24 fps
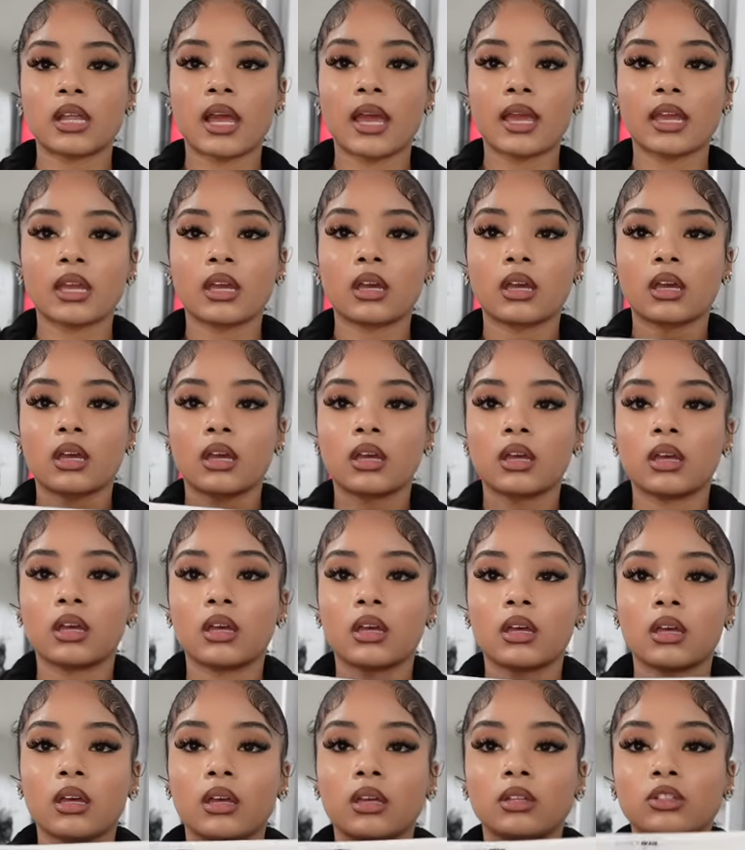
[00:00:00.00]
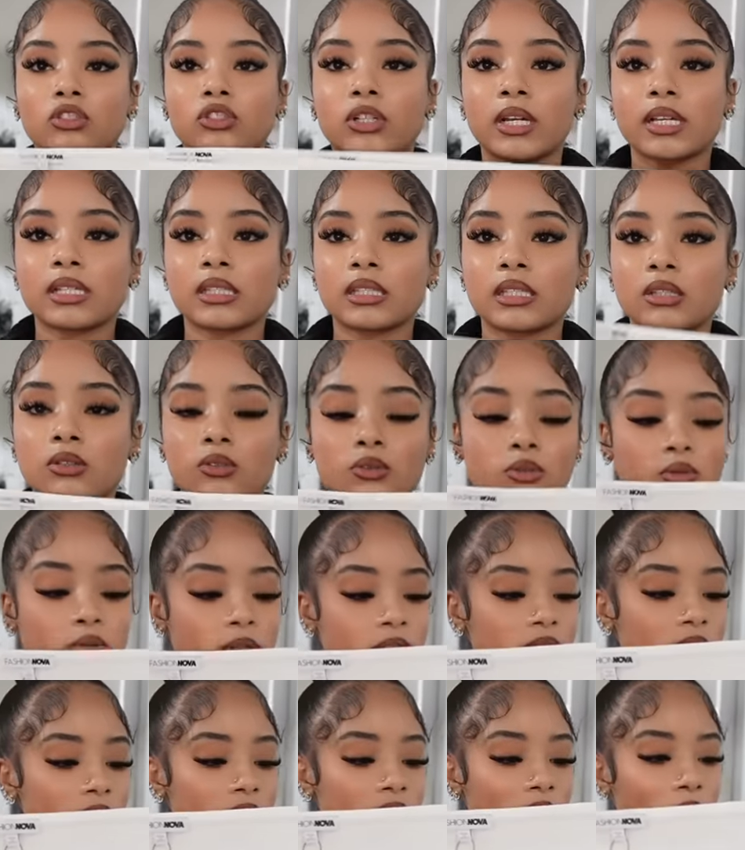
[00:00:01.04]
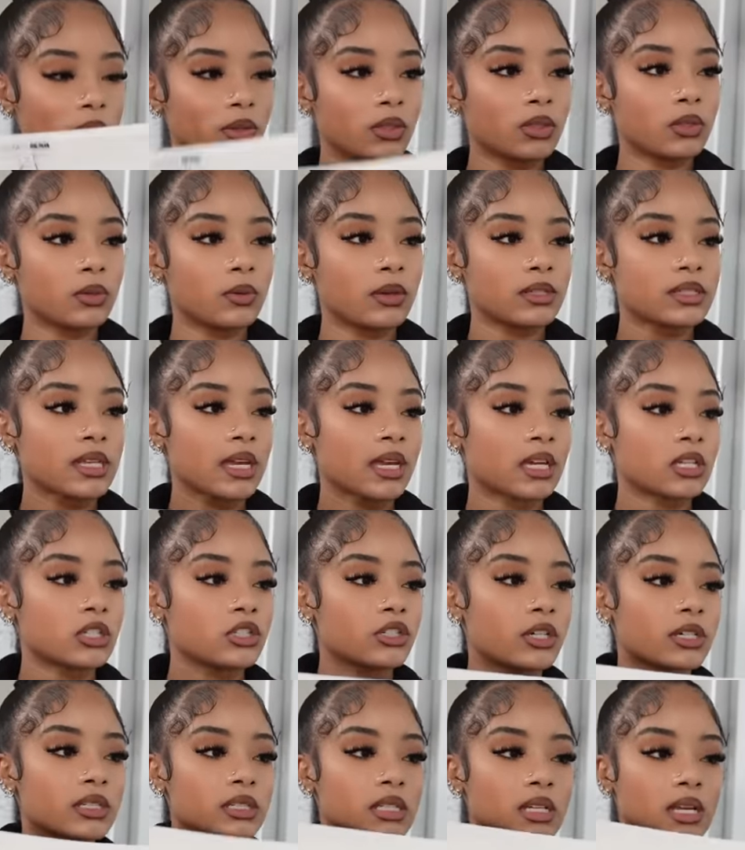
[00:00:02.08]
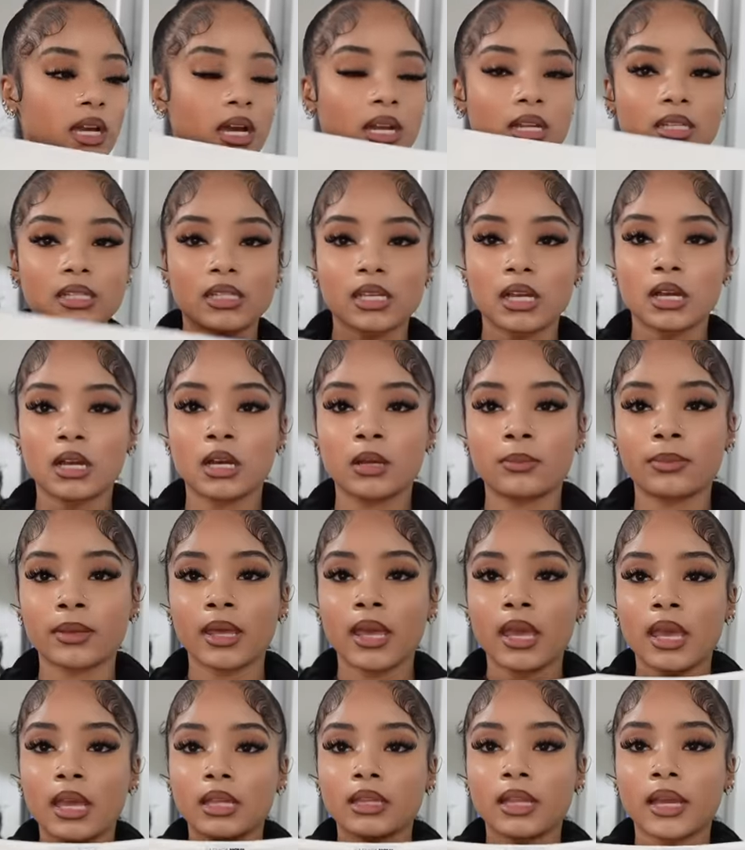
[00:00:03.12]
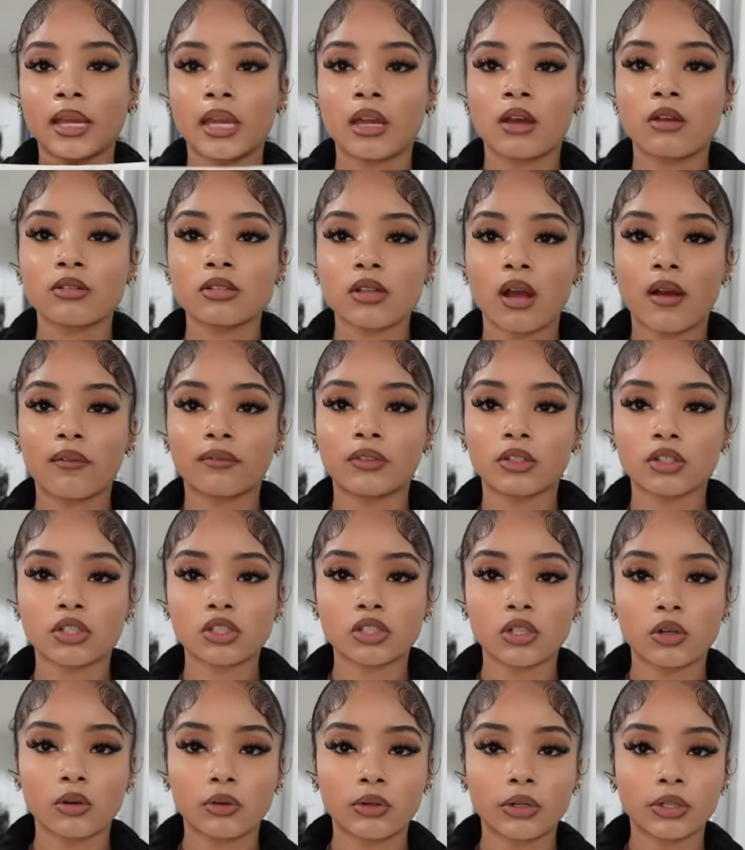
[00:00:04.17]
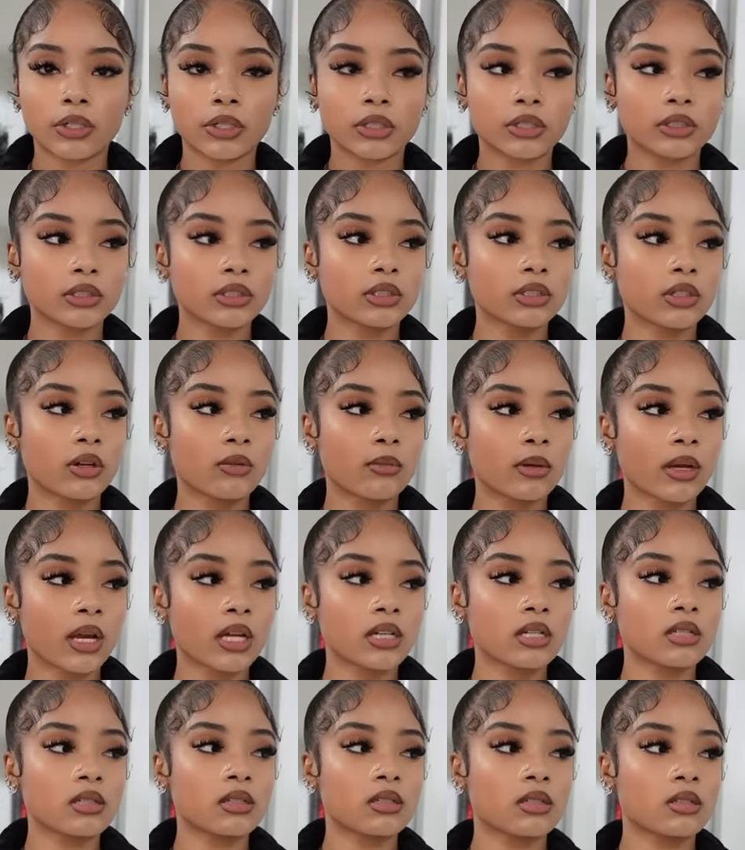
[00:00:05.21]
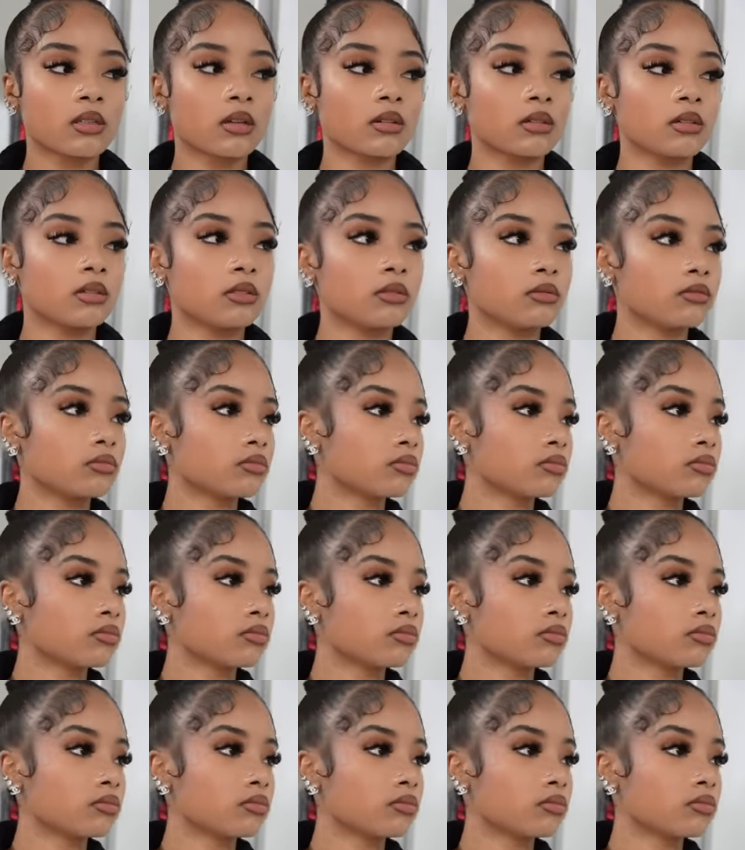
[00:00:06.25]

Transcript: like a dress oh this is so cute it's like a dressy kind of top like it goes off the shoulders oh my gosh this is so cute